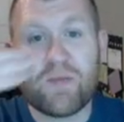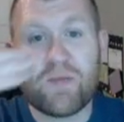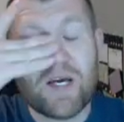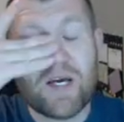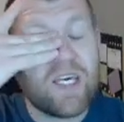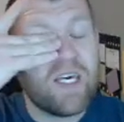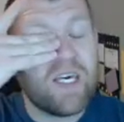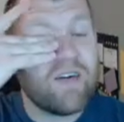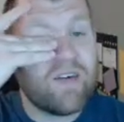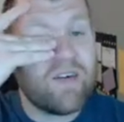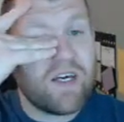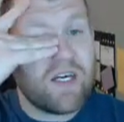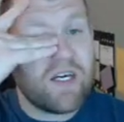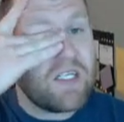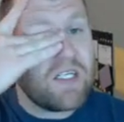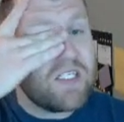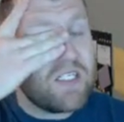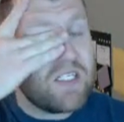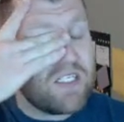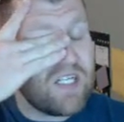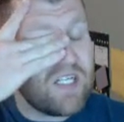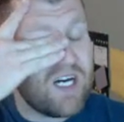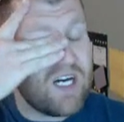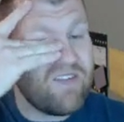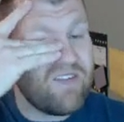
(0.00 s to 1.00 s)
by giving
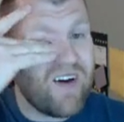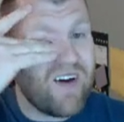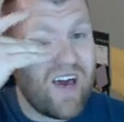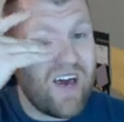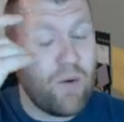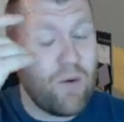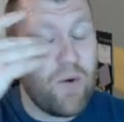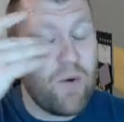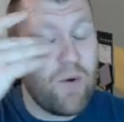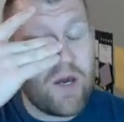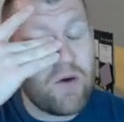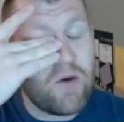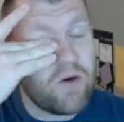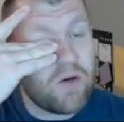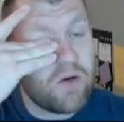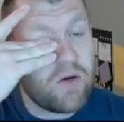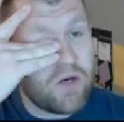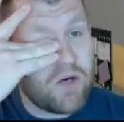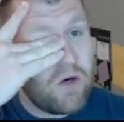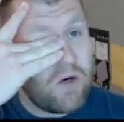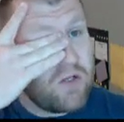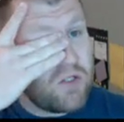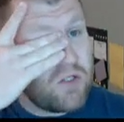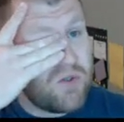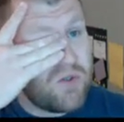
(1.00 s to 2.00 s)
stuff away. You can
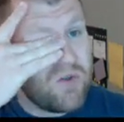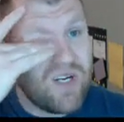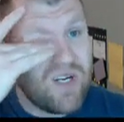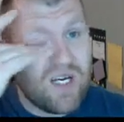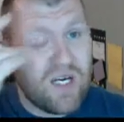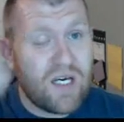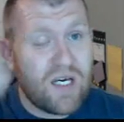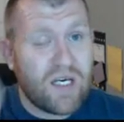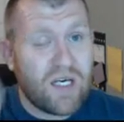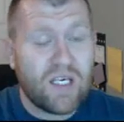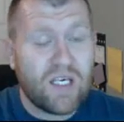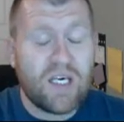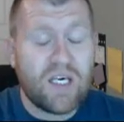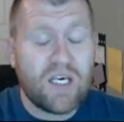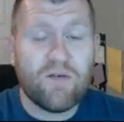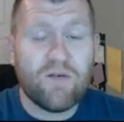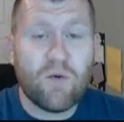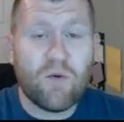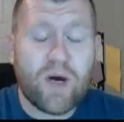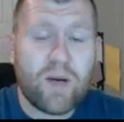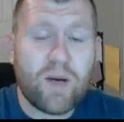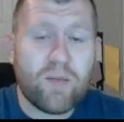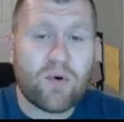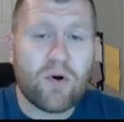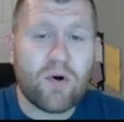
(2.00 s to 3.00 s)
go to
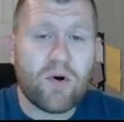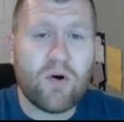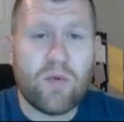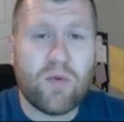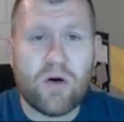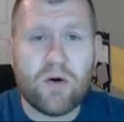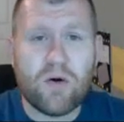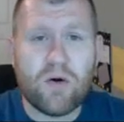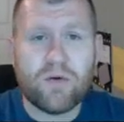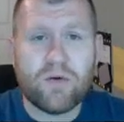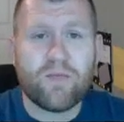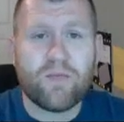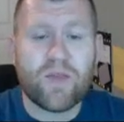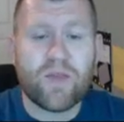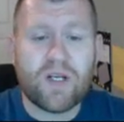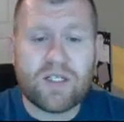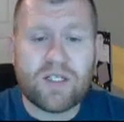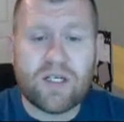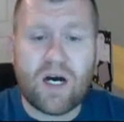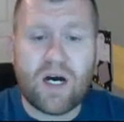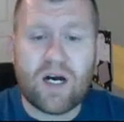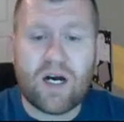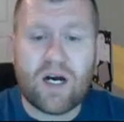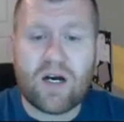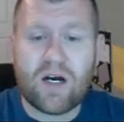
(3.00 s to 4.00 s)

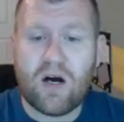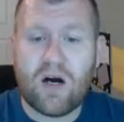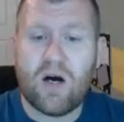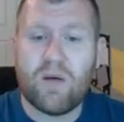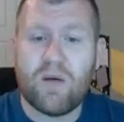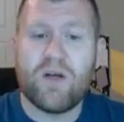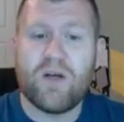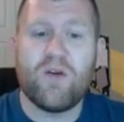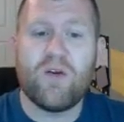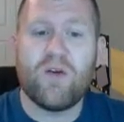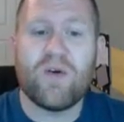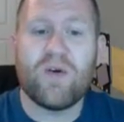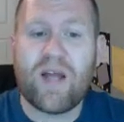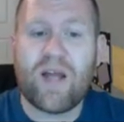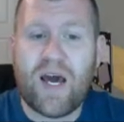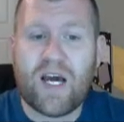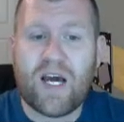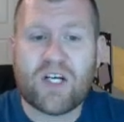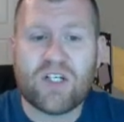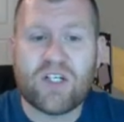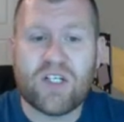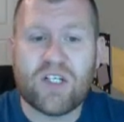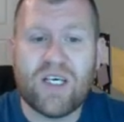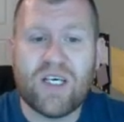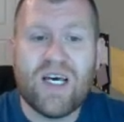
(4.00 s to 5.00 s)
giveawaypromote.com, and you can
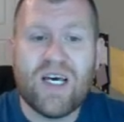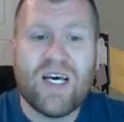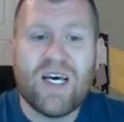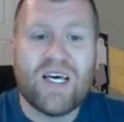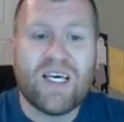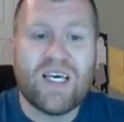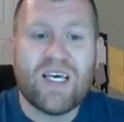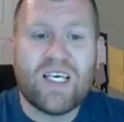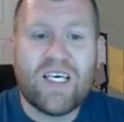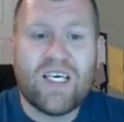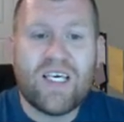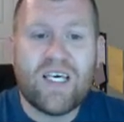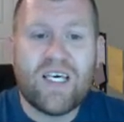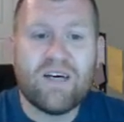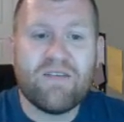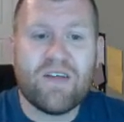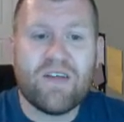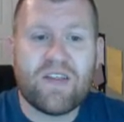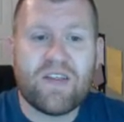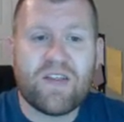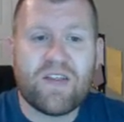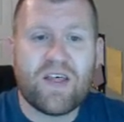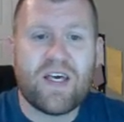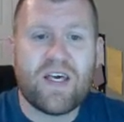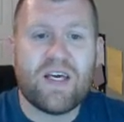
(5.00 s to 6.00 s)
actually give
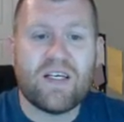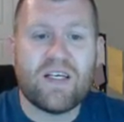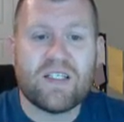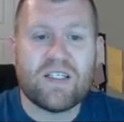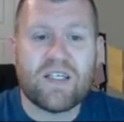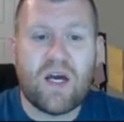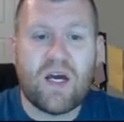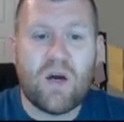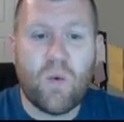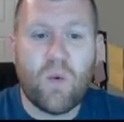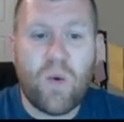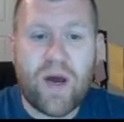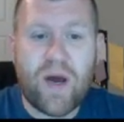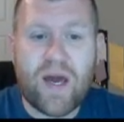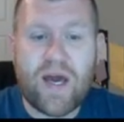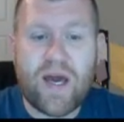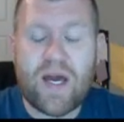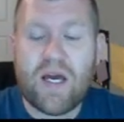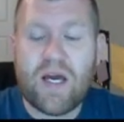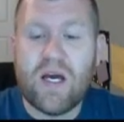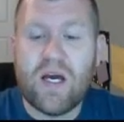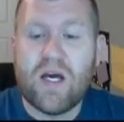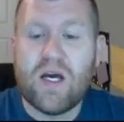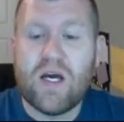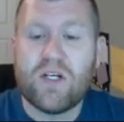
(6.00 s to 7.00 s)
things
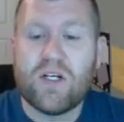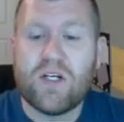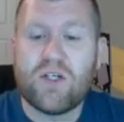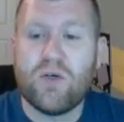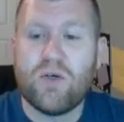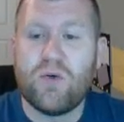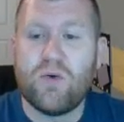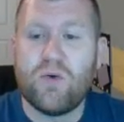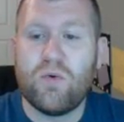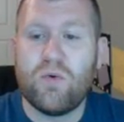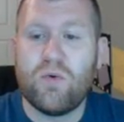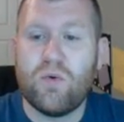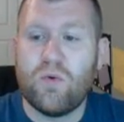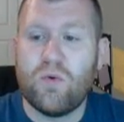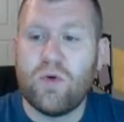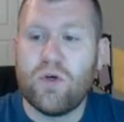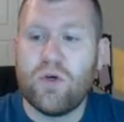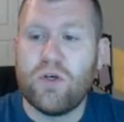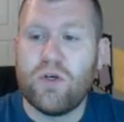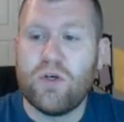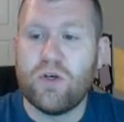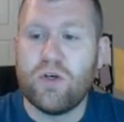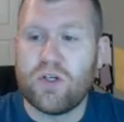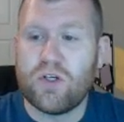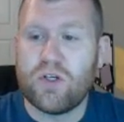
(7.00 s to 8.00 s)
away to
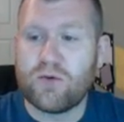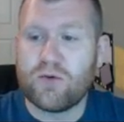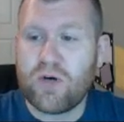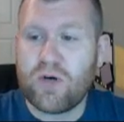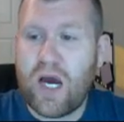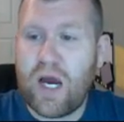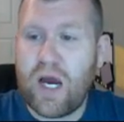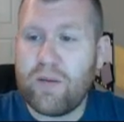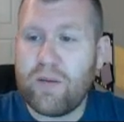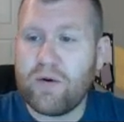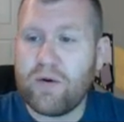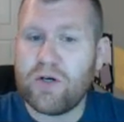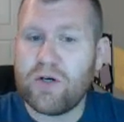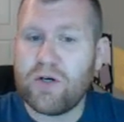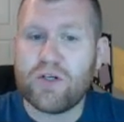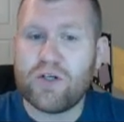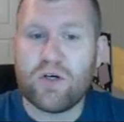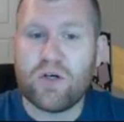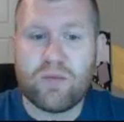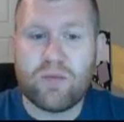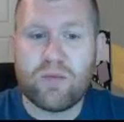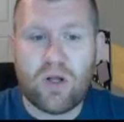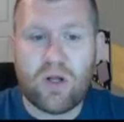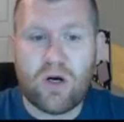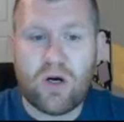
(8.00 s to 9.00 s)
your subscribers, your
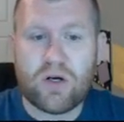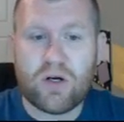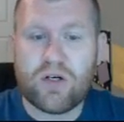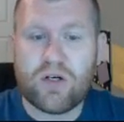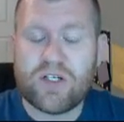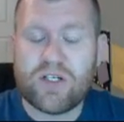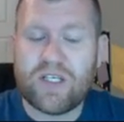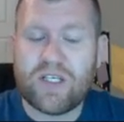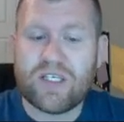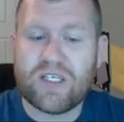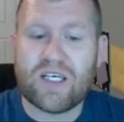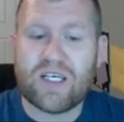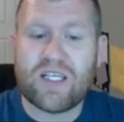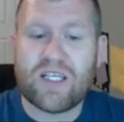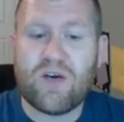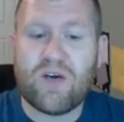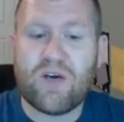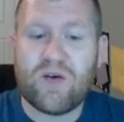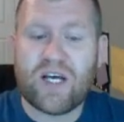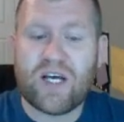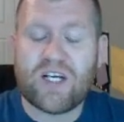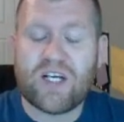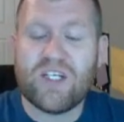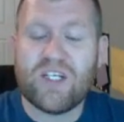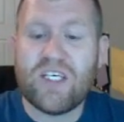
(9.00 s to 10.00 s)
bloggers, things like that. You can
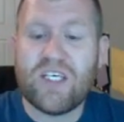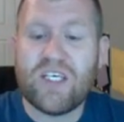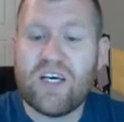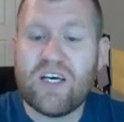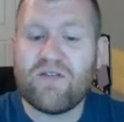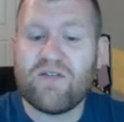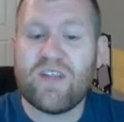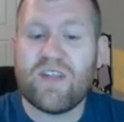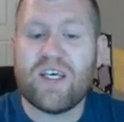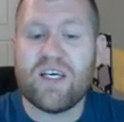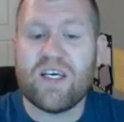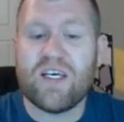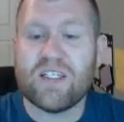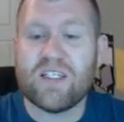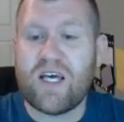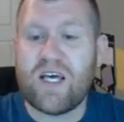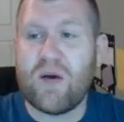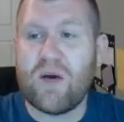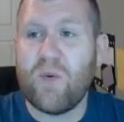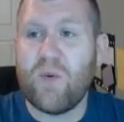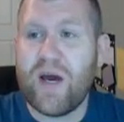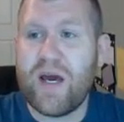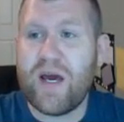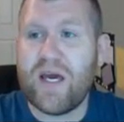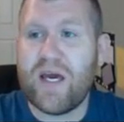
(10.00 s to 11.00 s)
actually give things
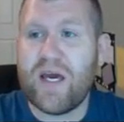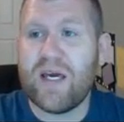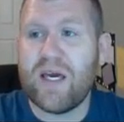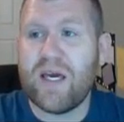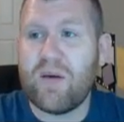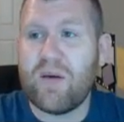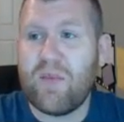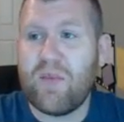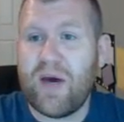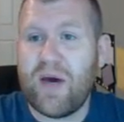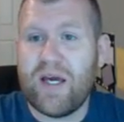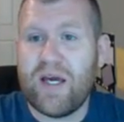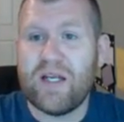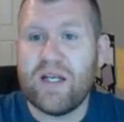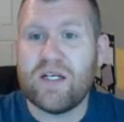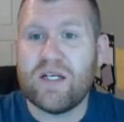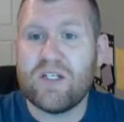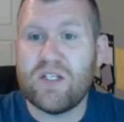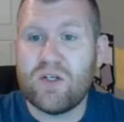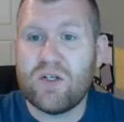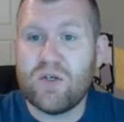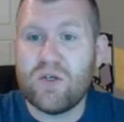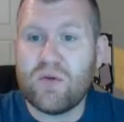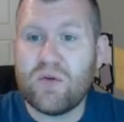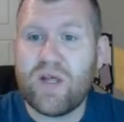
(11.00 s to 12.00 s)
away and get paid to
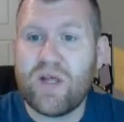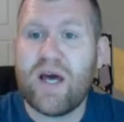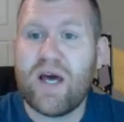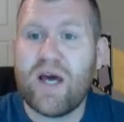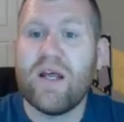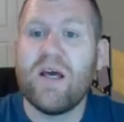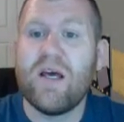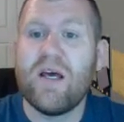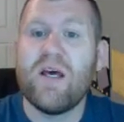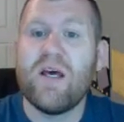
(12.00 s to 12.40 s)
do that